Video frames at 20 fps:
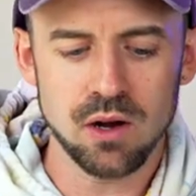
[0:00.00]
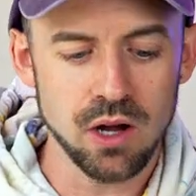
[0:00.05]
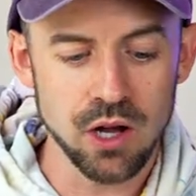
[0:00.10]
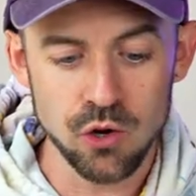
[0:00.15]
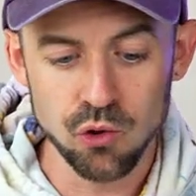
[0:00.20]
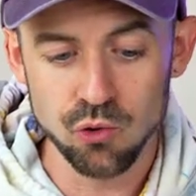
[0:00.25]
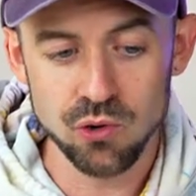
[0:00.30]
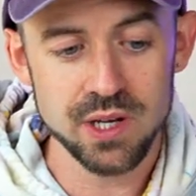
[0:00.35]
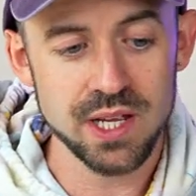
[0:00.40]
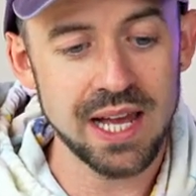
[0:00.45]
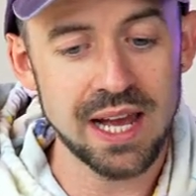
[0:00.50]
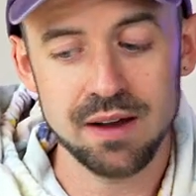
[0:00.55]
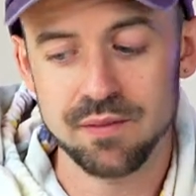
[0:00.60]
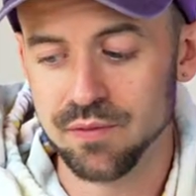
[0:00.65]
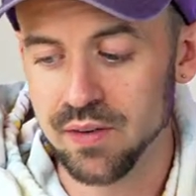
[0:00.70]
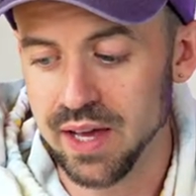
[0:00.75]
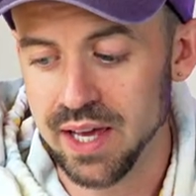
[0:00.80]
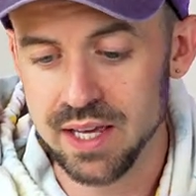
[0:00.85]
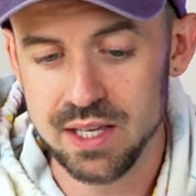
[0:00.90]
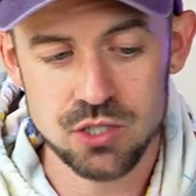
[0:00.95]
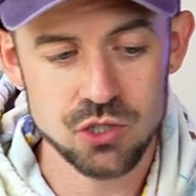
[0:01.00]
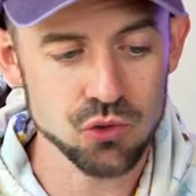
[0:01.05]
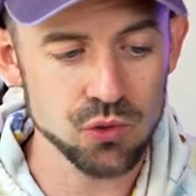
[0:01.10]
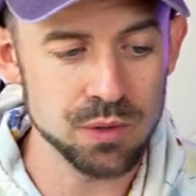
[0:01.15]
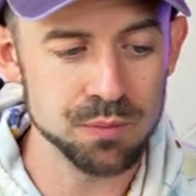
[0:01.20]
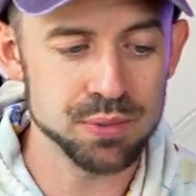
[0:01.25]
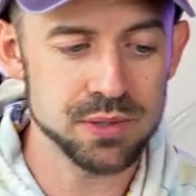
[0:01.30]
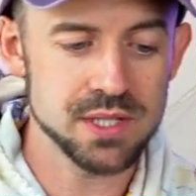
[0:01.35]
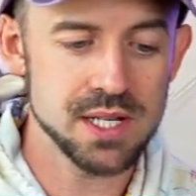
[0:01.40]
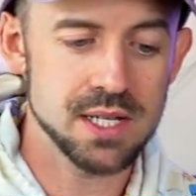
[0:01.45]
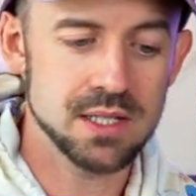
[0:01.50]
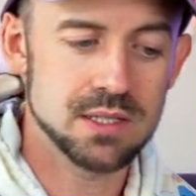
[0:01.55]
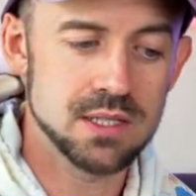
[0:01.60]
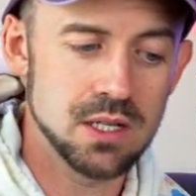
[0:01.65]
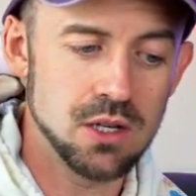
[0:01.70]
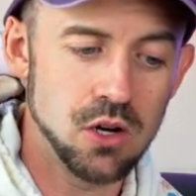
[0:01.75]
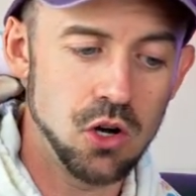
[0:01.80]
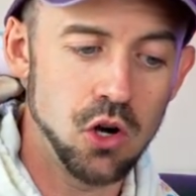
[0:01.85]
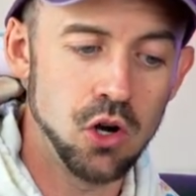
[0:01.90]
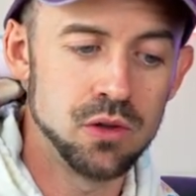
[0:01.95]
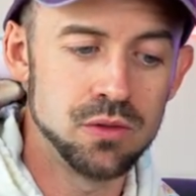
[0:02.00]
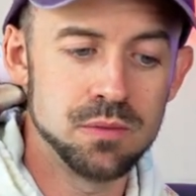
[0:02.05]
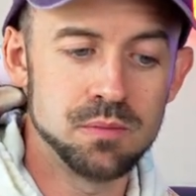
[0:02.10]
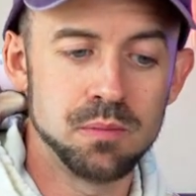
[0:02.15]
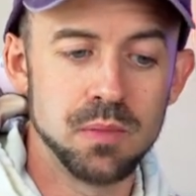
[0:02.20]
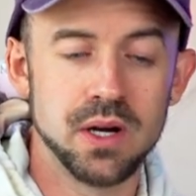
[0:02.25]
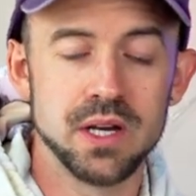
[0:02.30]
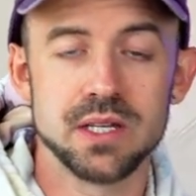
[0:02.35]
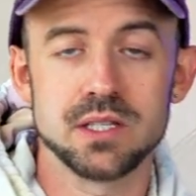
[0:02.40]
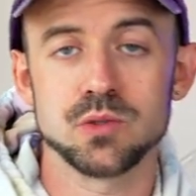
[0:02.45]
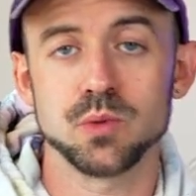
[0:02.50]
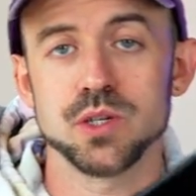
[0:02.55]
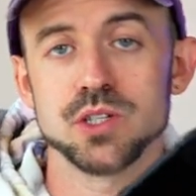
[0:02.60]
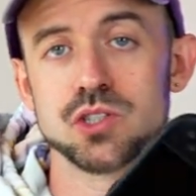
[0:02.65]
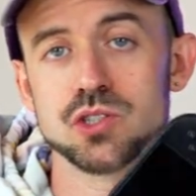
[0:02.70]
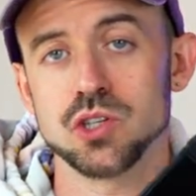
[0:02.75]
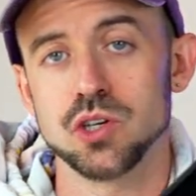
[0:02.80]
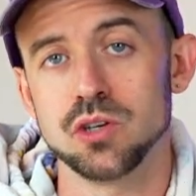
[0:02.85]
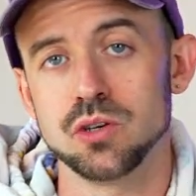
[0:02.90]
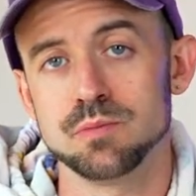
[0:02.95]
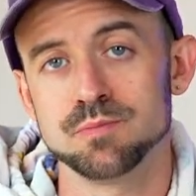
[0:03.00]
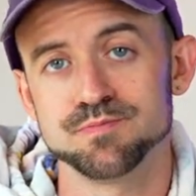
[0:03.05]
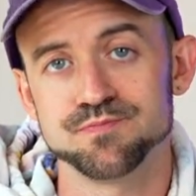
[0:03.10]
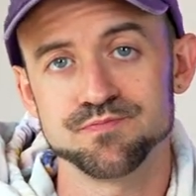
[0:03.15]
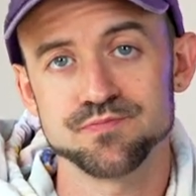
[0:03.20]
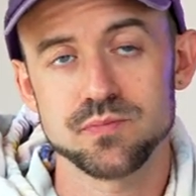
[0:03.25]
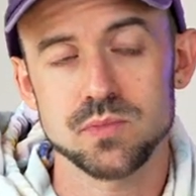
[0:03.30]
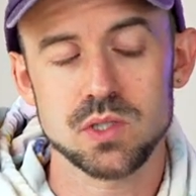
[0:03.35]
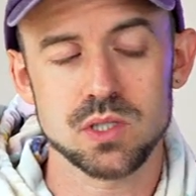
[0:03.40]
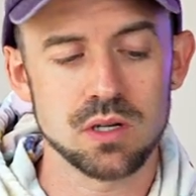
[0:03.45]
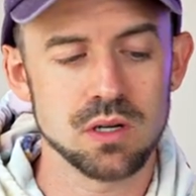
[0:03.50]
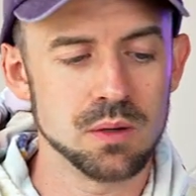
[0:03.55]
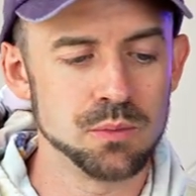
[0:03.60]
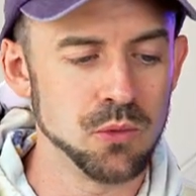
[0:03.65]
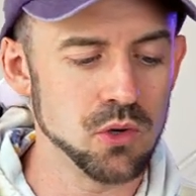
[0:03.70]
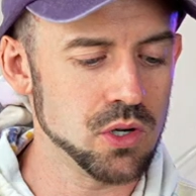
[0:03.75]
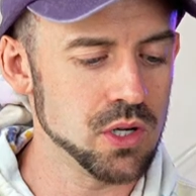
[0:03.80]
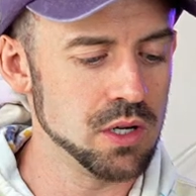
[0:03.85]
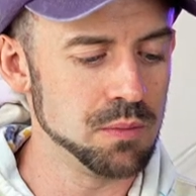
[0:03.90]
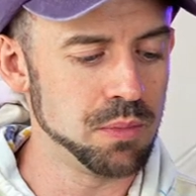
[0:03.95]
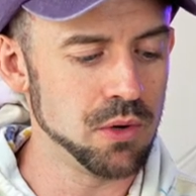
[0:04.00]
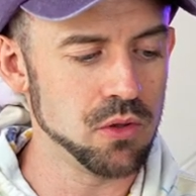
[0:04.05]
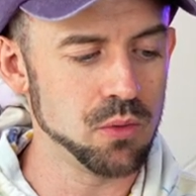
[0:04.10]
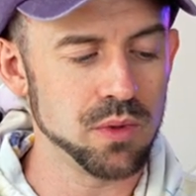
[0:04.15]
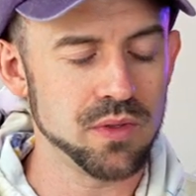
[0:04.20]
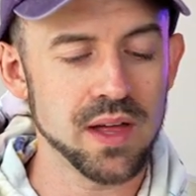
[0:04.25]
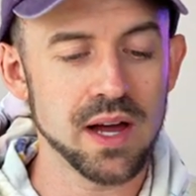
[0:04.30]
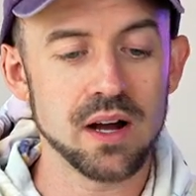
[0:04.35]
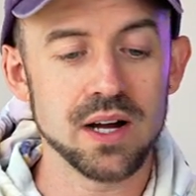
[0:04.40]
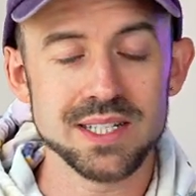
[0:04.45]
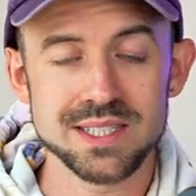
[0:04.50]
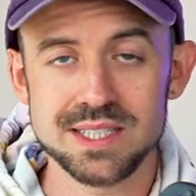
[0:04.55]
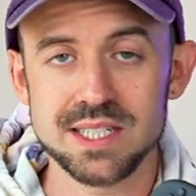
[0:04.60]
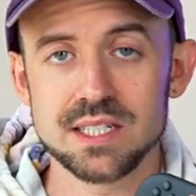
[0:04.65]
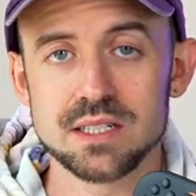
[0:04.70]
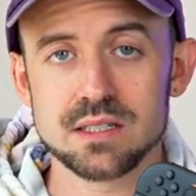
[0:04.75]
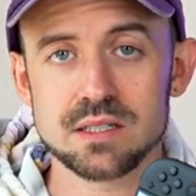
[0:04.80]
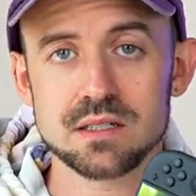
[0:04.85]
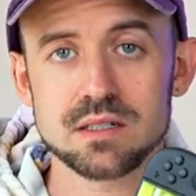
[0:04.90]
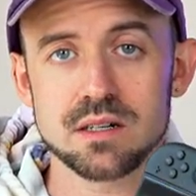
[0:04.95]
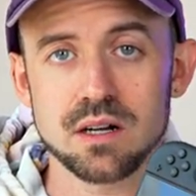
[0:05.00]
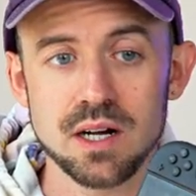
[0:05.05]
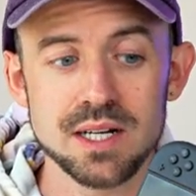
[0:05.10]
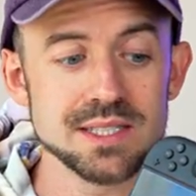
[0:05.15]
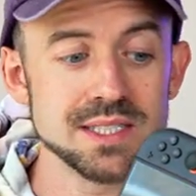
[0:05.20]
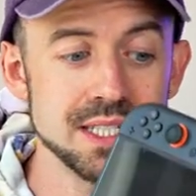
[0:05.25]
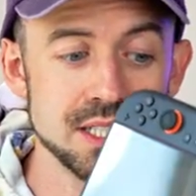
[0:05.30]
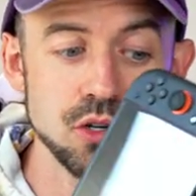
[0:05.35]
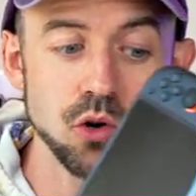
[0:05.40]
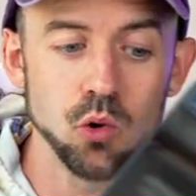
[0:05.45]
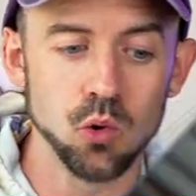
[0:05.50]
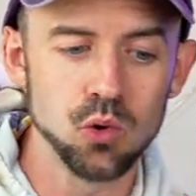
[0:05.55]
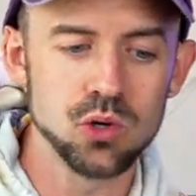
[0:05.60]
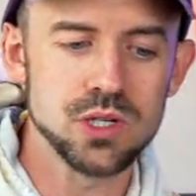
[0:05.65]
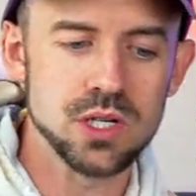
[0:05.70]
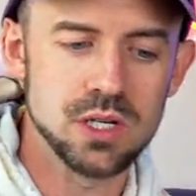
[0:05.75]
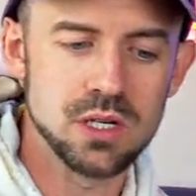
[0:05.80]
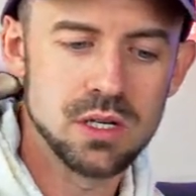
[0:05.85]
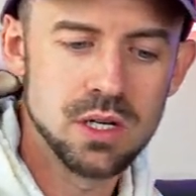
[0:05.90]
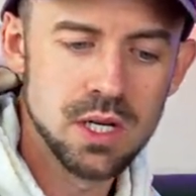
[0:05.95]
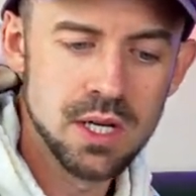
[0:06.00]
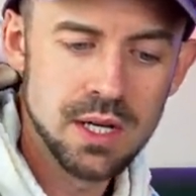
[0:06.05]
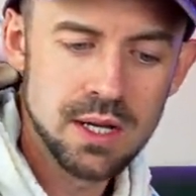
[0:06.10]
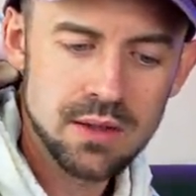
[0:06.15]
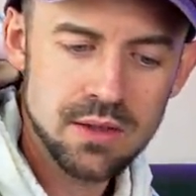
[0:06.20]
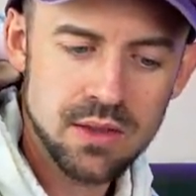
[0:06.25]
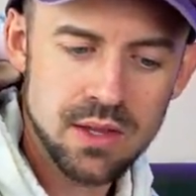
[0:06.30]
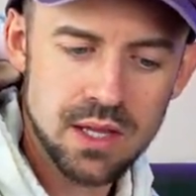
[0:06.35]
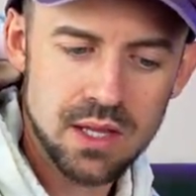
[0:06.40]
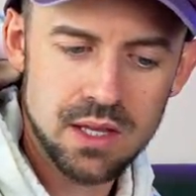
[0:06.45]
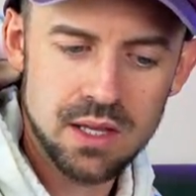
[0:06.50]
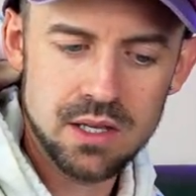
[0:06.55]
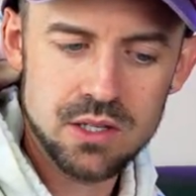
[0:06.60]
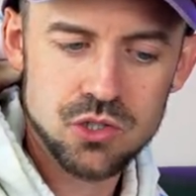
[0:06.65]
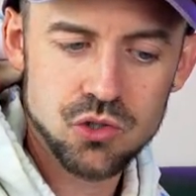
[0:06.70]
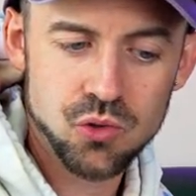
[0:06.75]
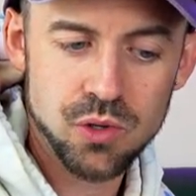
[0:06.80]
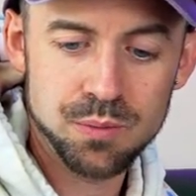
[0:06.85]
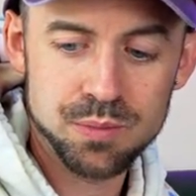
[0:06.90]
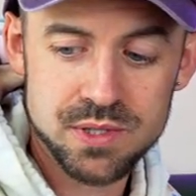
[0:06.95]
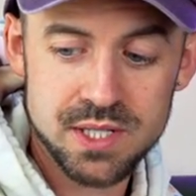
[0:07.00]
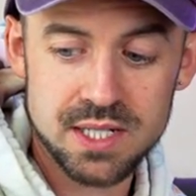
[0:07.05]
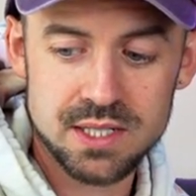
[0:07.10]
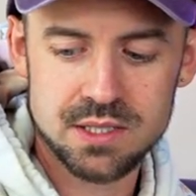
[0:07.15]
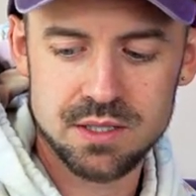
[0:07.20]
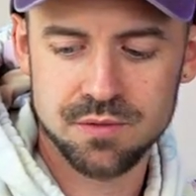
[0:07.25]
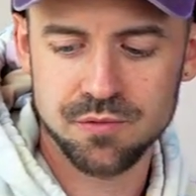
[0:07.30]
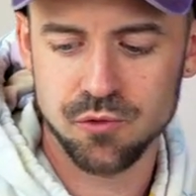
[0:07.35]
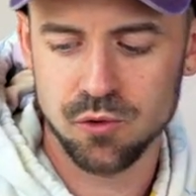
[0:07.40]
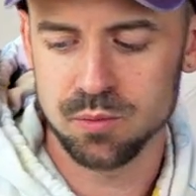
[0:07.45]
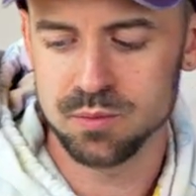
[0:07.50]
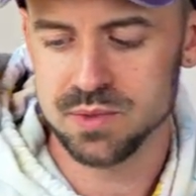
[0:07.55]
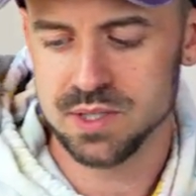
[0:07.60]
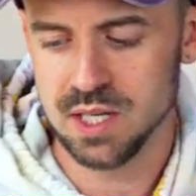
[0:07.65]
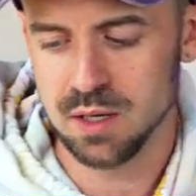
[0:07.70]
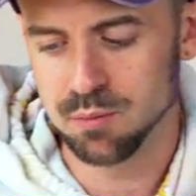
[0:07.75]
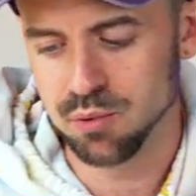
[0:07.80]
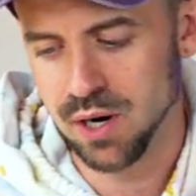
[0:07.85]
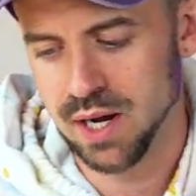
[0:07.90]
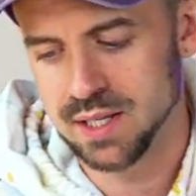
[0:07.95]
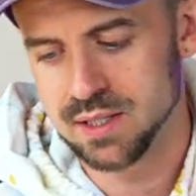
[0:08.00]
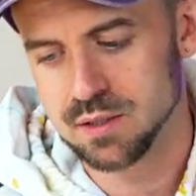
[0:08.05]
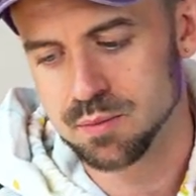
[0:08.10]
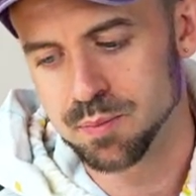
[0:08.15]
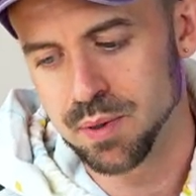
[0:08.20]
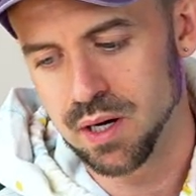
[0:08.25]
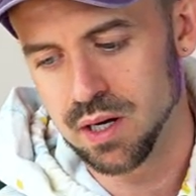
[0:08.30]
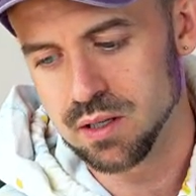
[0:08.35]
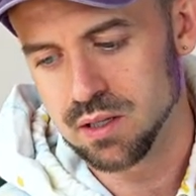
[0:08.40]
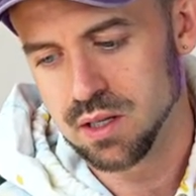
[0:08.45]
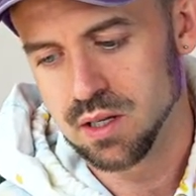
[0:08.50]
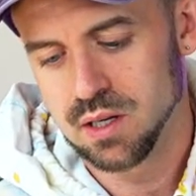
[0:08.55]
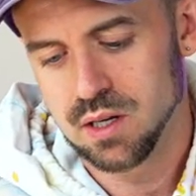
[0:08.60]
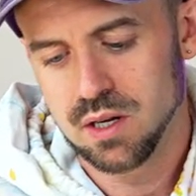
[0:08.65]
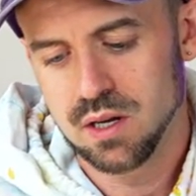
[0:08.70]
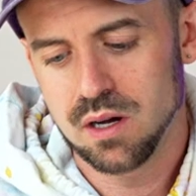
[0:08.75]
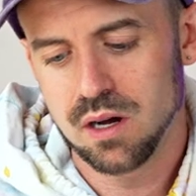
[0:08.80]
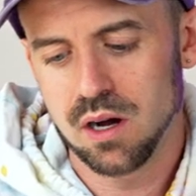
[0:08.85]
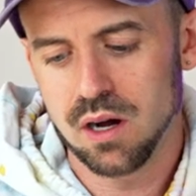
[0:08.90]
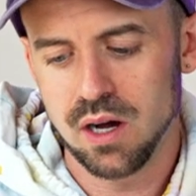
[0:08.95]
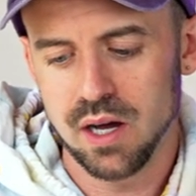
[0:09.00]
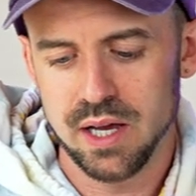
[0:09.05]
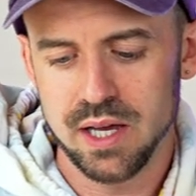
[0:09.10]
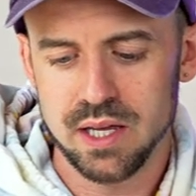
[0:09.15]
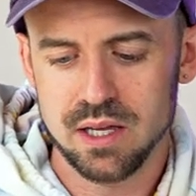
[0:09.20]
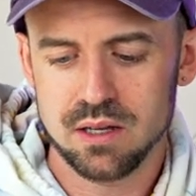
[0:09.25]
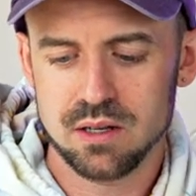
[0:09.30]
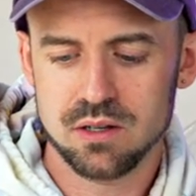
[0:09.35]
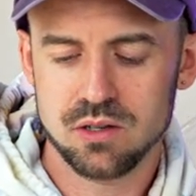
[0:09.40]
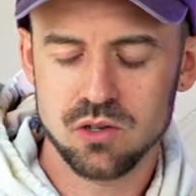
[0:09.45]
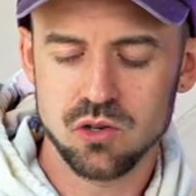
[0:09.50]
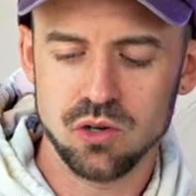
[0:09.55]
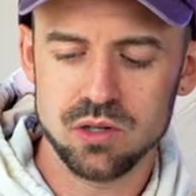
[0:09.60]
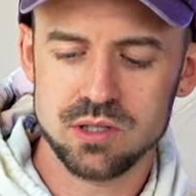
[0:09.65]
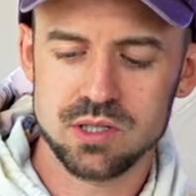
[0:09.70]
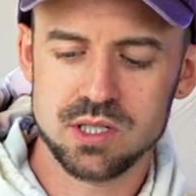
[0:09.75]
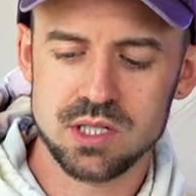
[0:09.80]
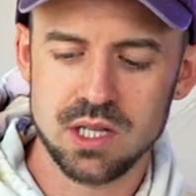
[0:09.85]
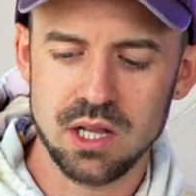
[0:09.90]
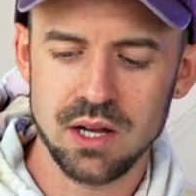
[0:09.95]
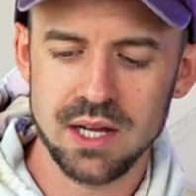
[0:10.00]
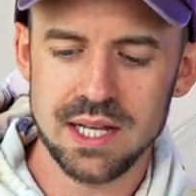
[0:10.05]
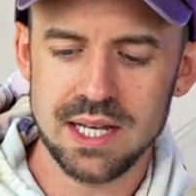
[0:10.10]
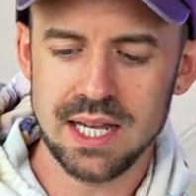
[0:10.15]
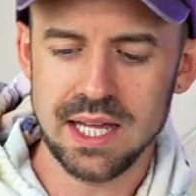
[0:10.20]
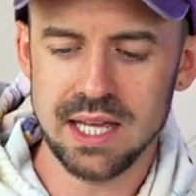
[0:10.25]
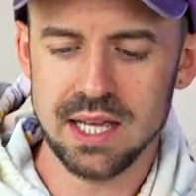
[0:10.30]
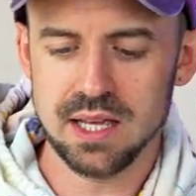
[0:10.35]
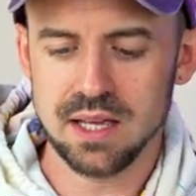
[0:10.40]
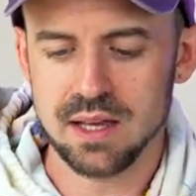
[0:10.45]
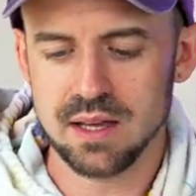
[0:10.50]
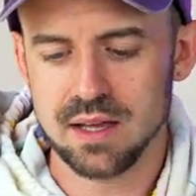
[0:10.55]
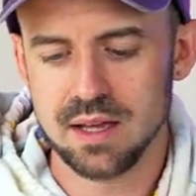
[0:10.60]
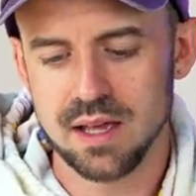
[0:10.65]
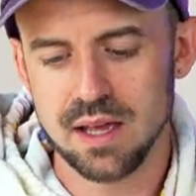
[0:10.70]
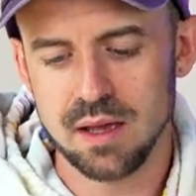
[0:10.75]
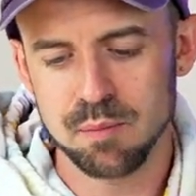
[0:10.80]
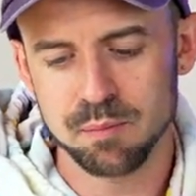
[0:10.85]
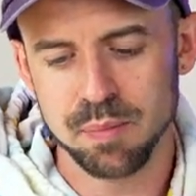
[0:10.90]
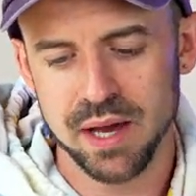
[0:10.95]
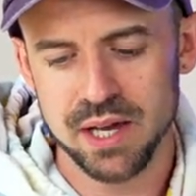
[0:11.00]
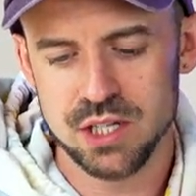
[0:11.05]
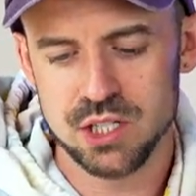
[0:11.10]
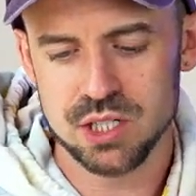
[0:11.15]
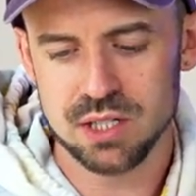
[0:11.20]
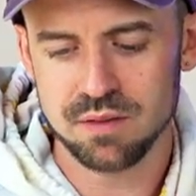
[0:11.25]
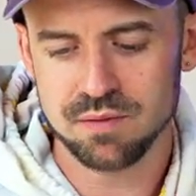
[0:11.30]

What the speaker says: I already have a screen protector on my Switch 2, so I'm not going to bother with that. I did order the screen protector from Dbrand, but I got slightly impatient.